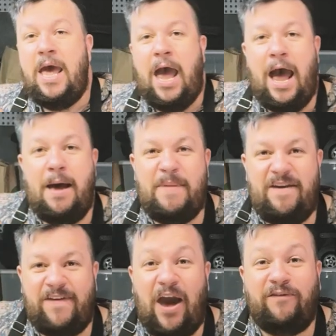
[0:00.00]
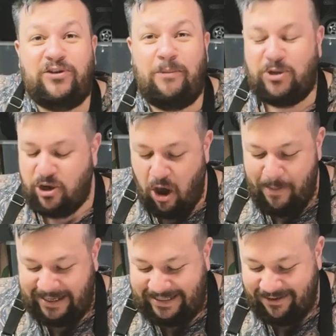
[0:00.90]
fkoffshop.com.
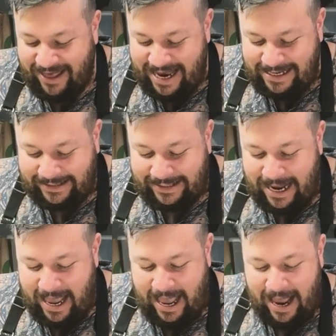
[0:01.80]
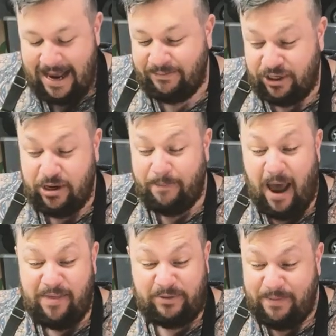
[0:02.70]
I sell these. So you can
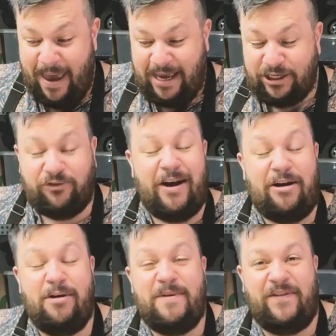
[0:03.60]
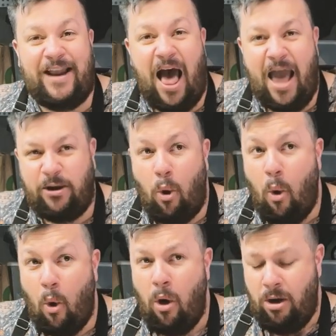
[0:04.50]
buy them to make a terrarium if you'd like,
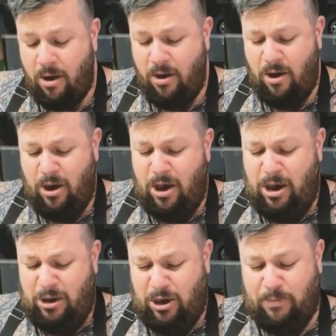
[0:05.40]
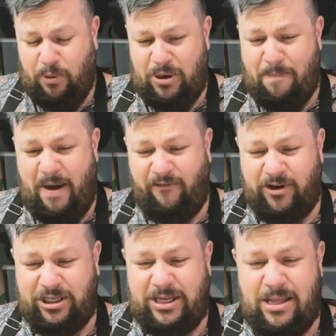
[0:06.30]
or you can put your
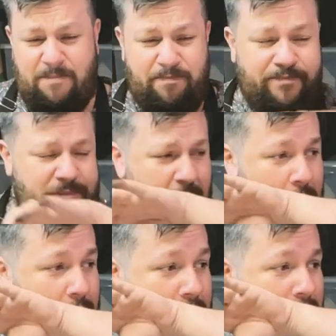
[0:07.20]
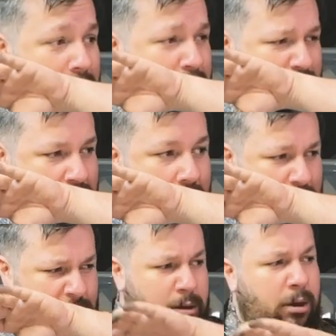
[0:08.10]
beverages in them.
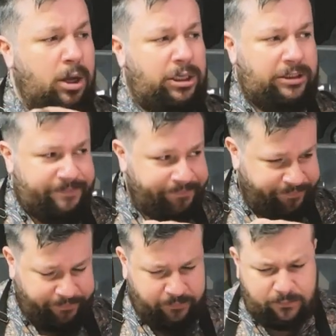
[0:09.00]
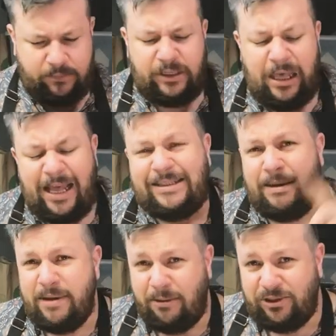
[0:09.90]
Oh, that's
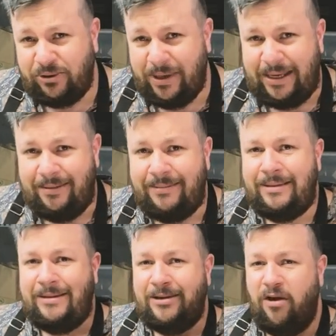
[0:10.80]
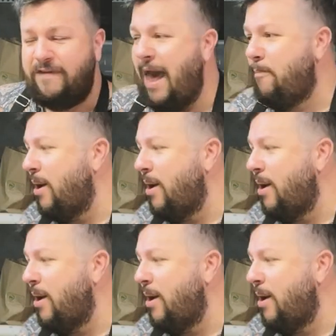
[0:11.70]
something I was doing off camera